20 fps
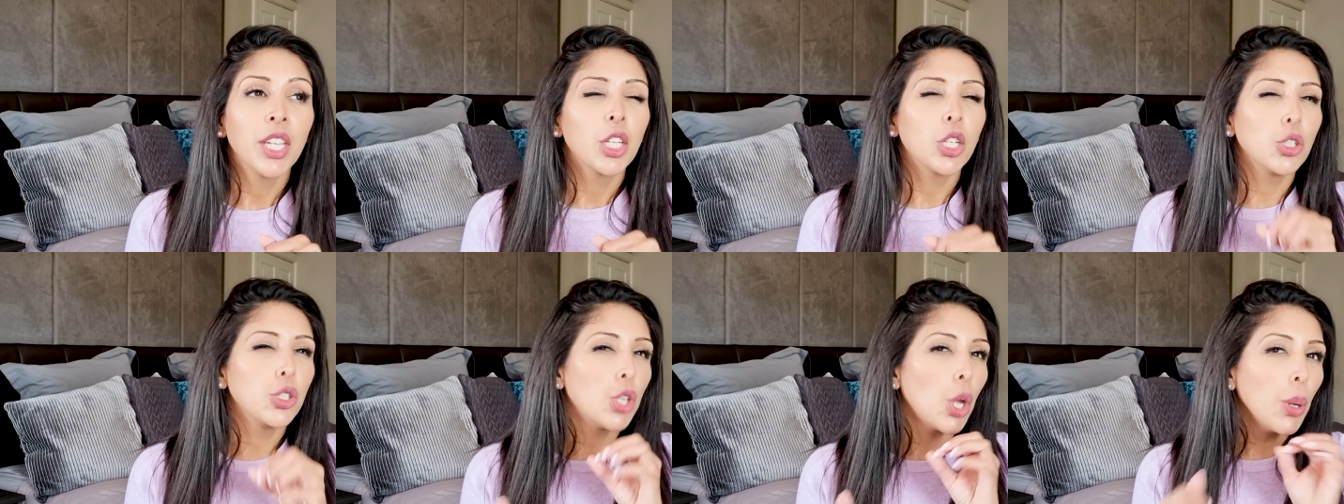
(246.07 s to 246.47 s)

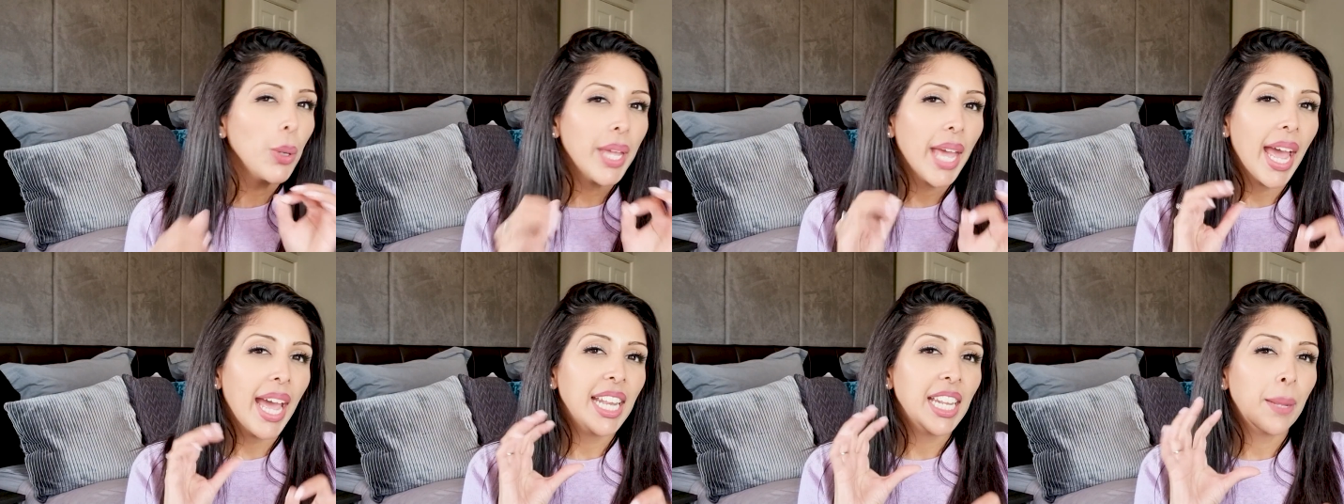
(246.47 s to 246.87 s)
You don't
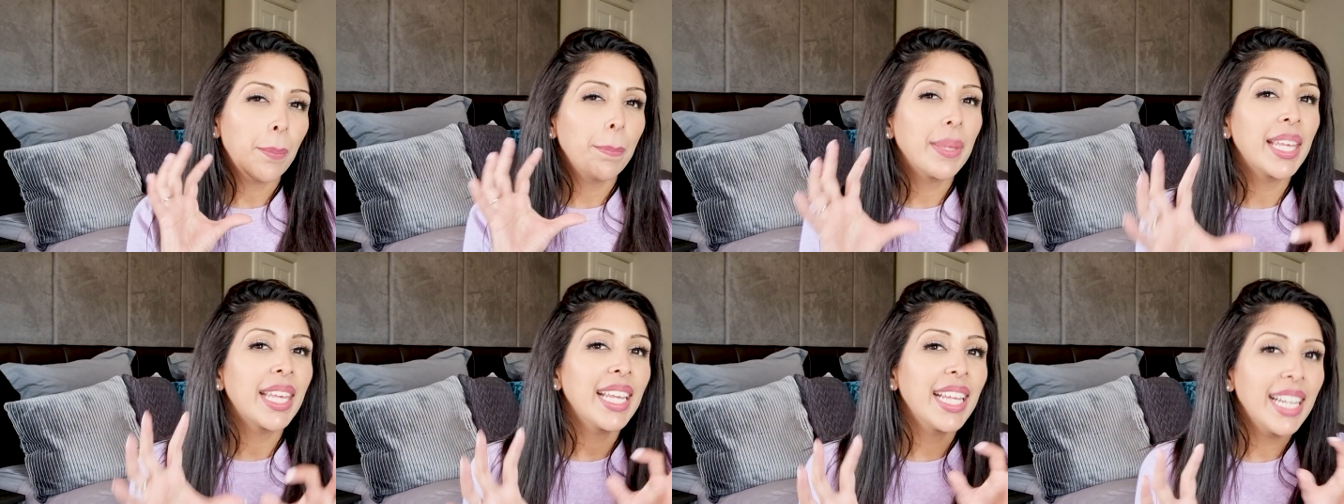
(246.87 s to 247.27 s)
get
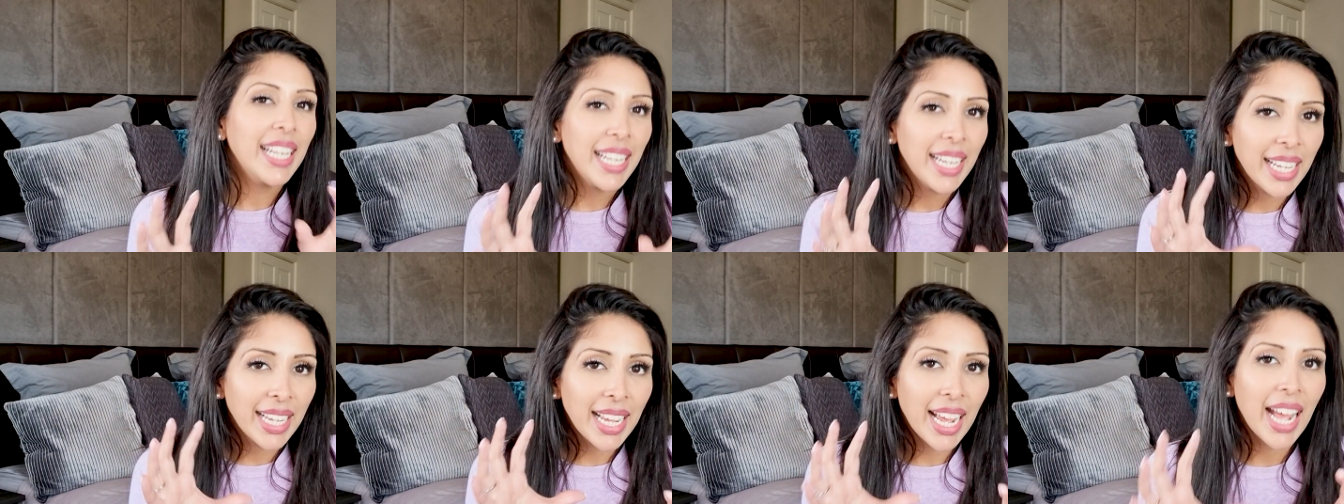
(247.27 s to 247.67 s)
any
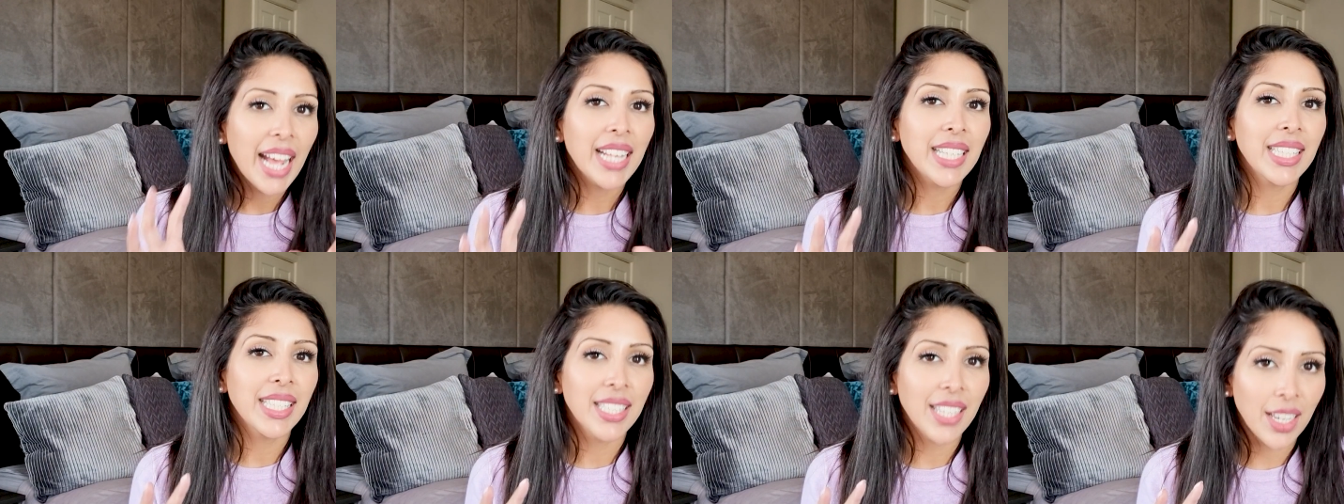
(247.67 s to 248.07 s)
peeling
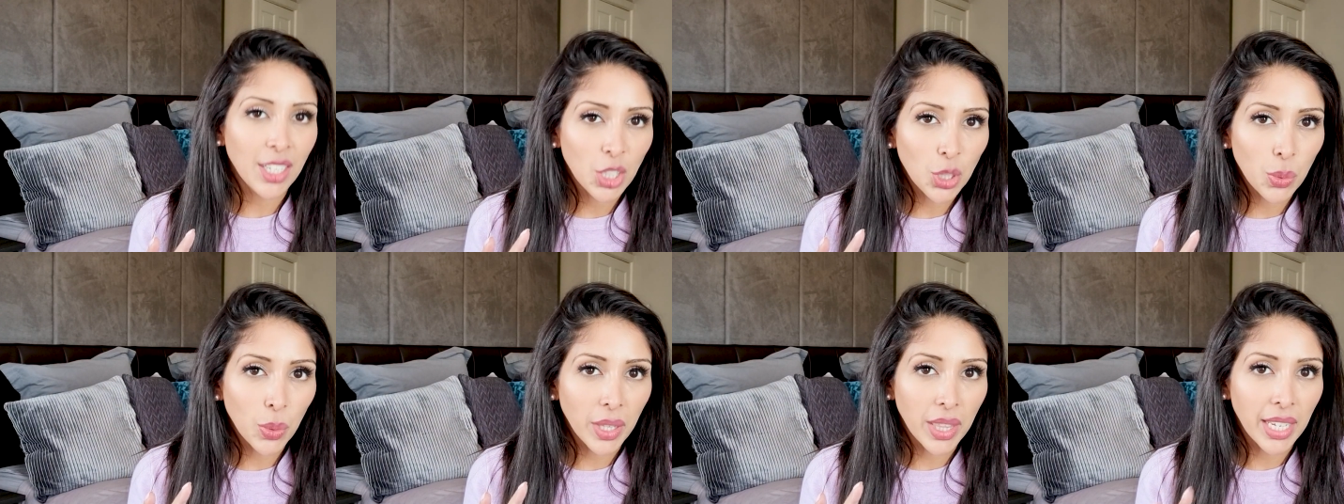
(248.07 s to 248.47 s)
as
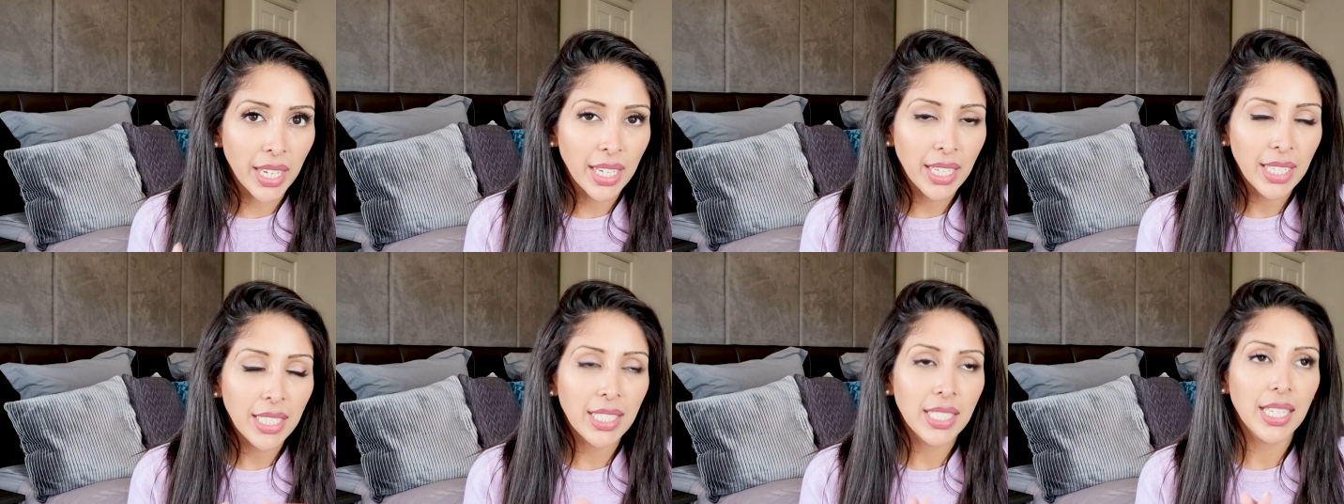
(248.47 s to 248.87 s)
such with
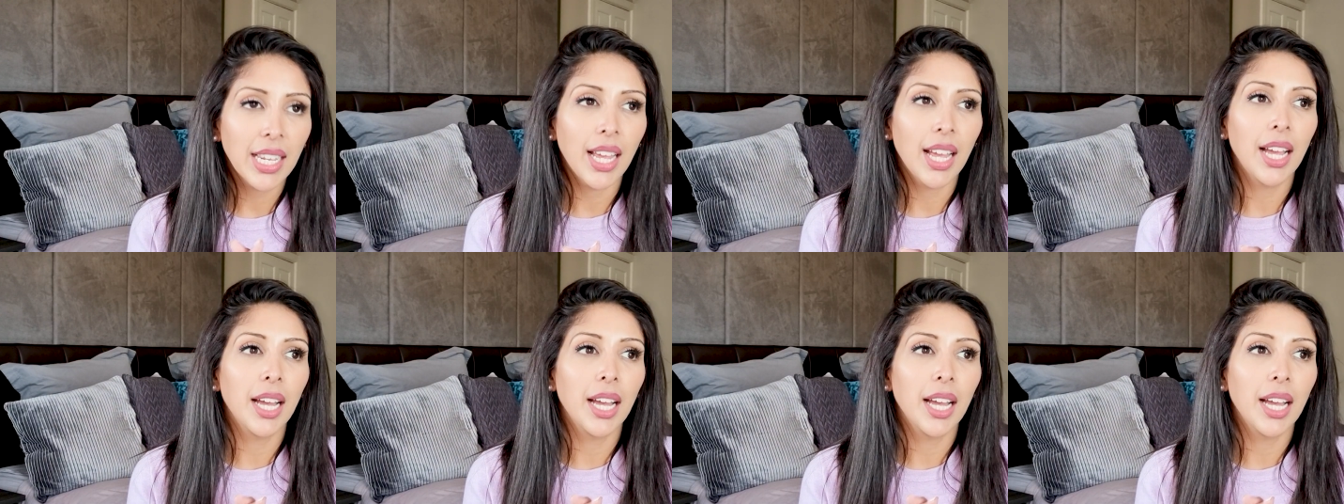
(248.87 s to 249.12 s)
it,